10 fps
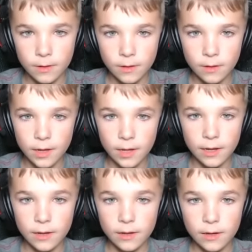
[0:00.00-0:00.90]
Okay.
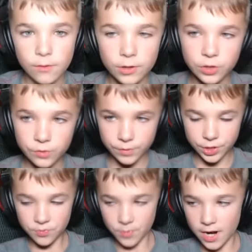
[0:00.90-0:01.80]
What should we
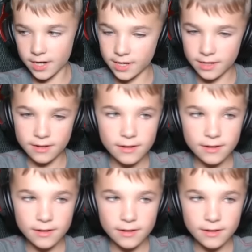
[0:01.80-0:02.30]
spawn in?